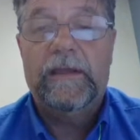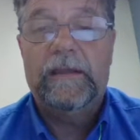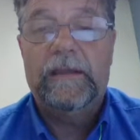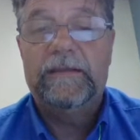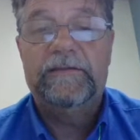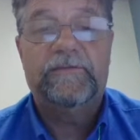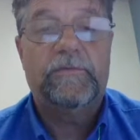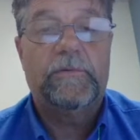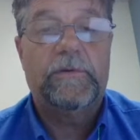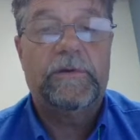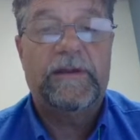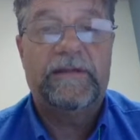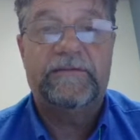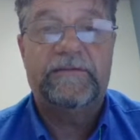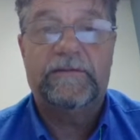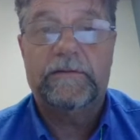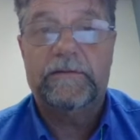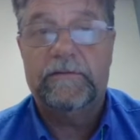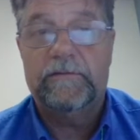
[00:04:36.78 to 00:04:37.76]
each one
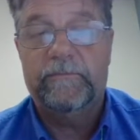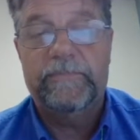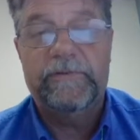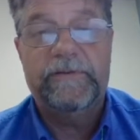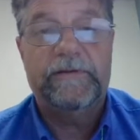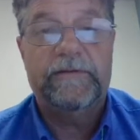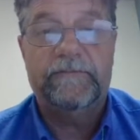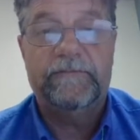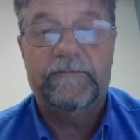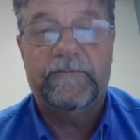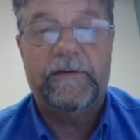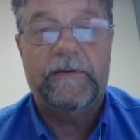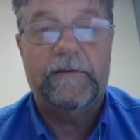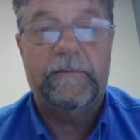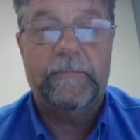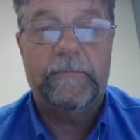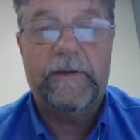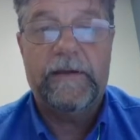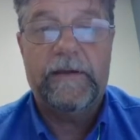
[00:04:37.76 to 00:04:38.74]
has a little bit
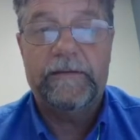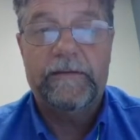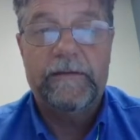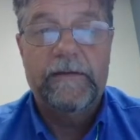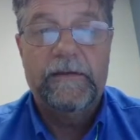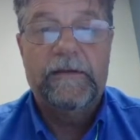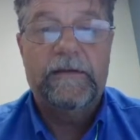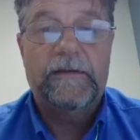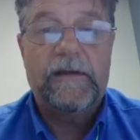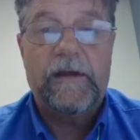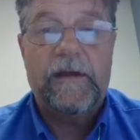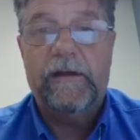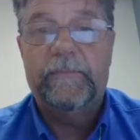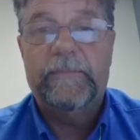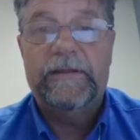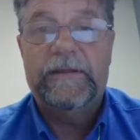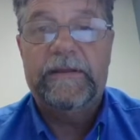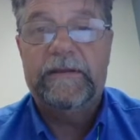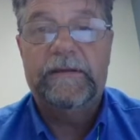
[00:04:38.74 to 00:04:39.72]
of my
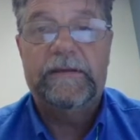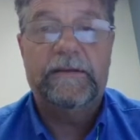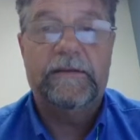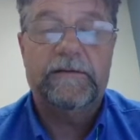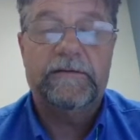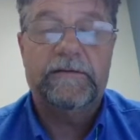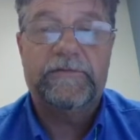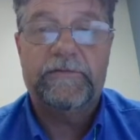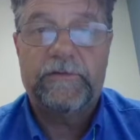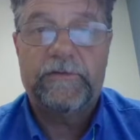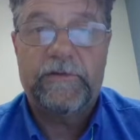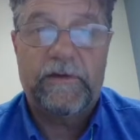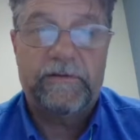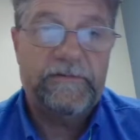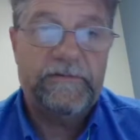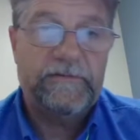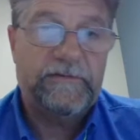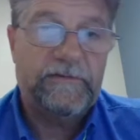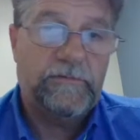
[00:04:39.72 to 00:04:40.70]
comment in here, so you
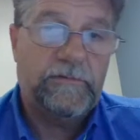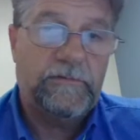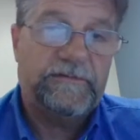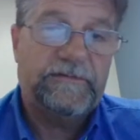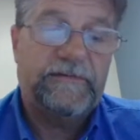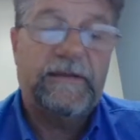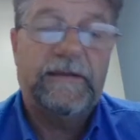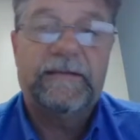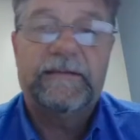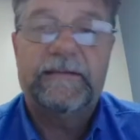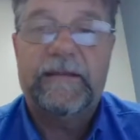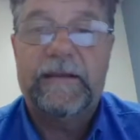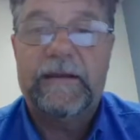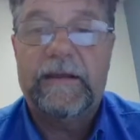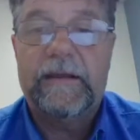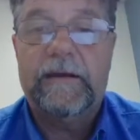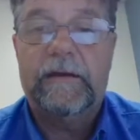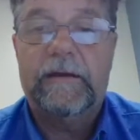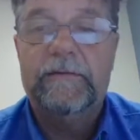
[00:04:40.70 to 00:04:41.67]
obviously want to take that
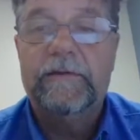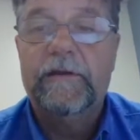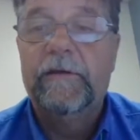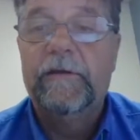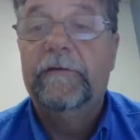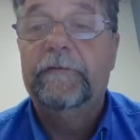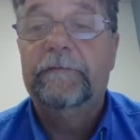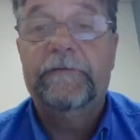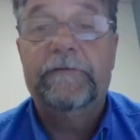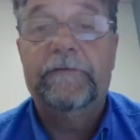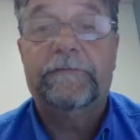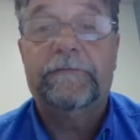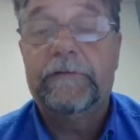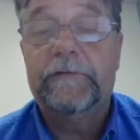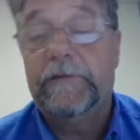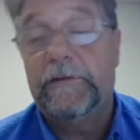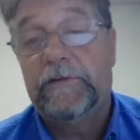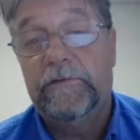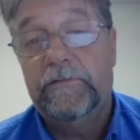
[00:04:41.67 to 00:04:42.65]
out. Feel free
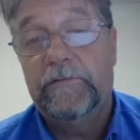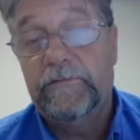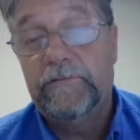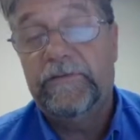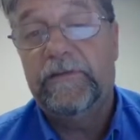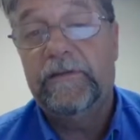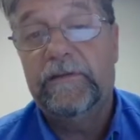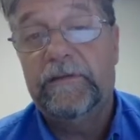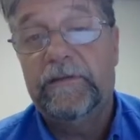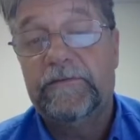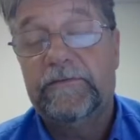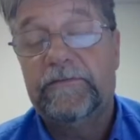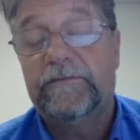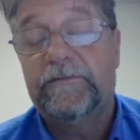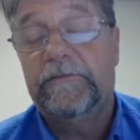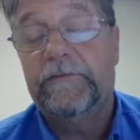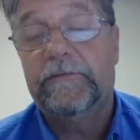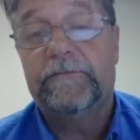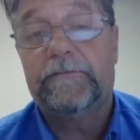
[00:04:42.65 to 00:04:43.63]
to use this.
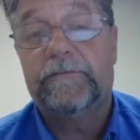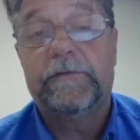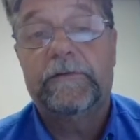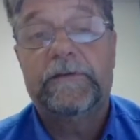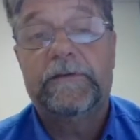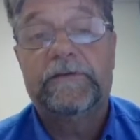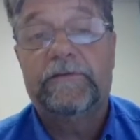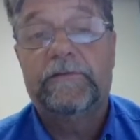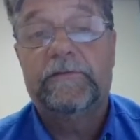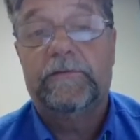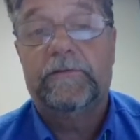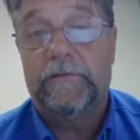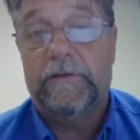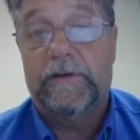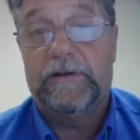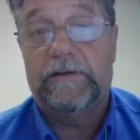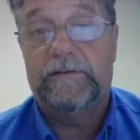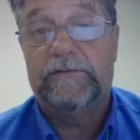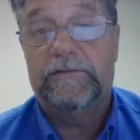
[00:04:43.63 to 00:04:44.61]
Feel free
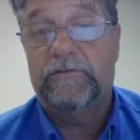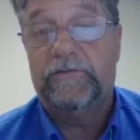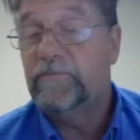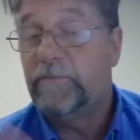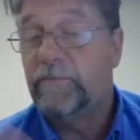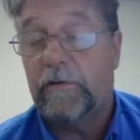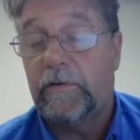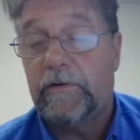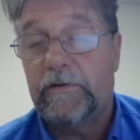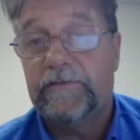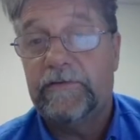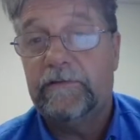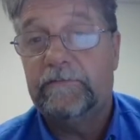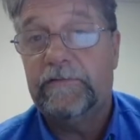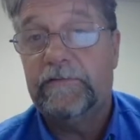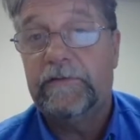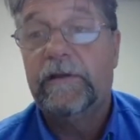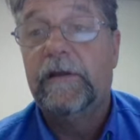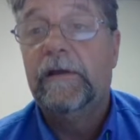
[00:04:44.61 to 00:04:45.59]
to use parts
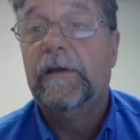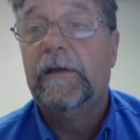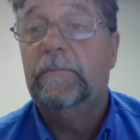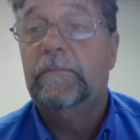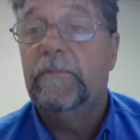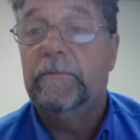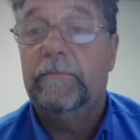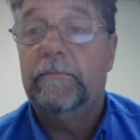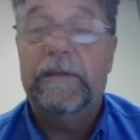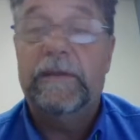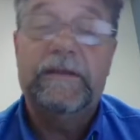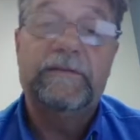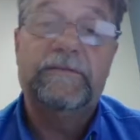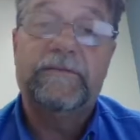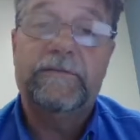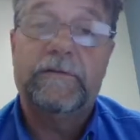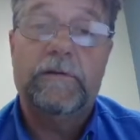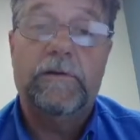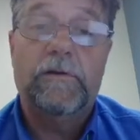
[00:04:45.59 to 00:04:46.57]
of it, but make
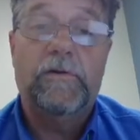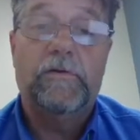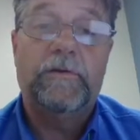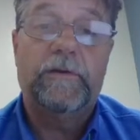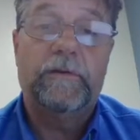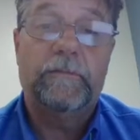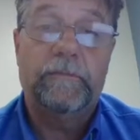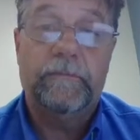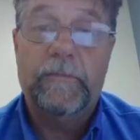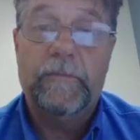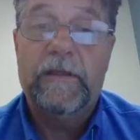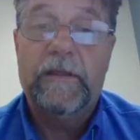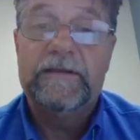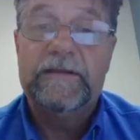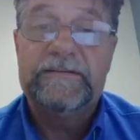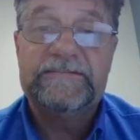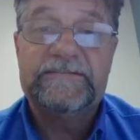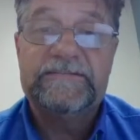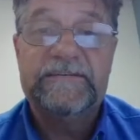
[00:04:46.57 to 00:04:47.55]
it your own and
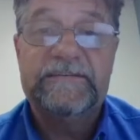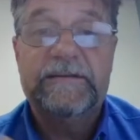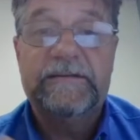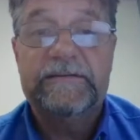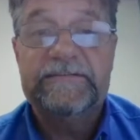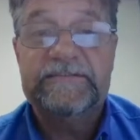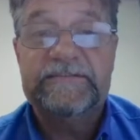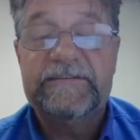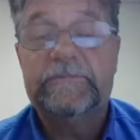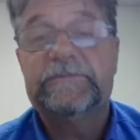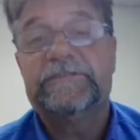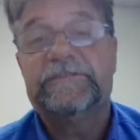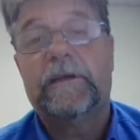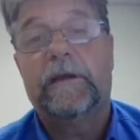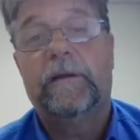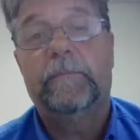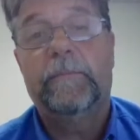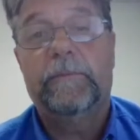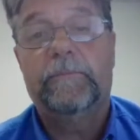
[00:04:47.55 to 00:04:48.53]
see what you
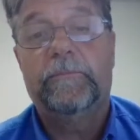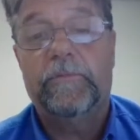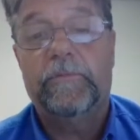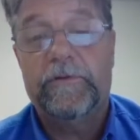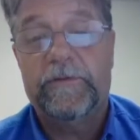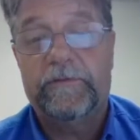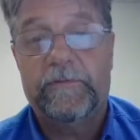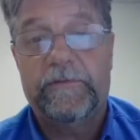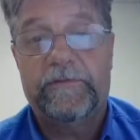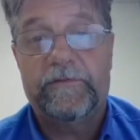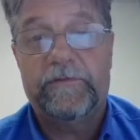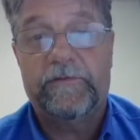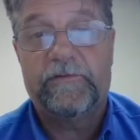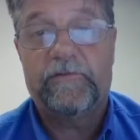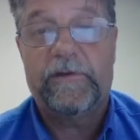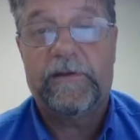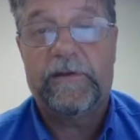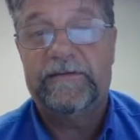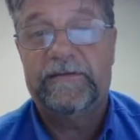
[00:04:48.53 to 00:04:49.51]
come up with the
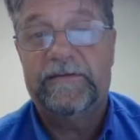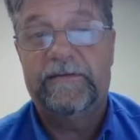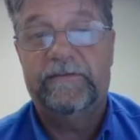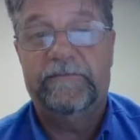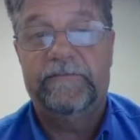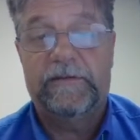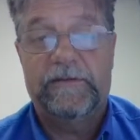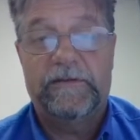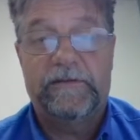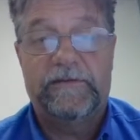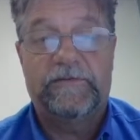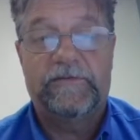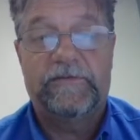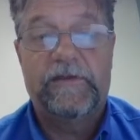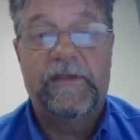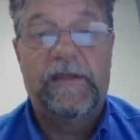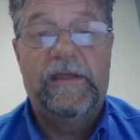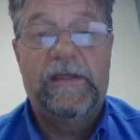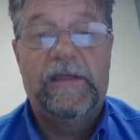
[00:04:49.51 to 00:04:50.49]
creativity. Because
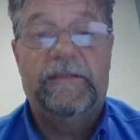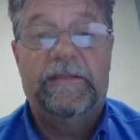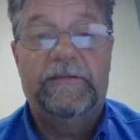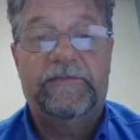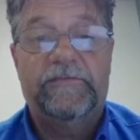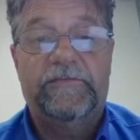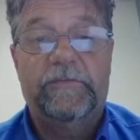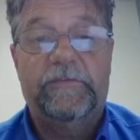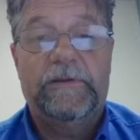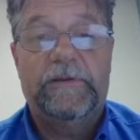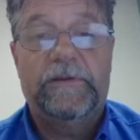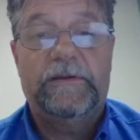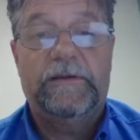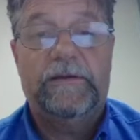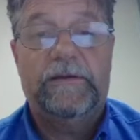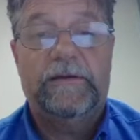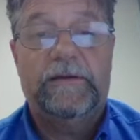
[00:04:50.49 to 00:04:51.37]
this week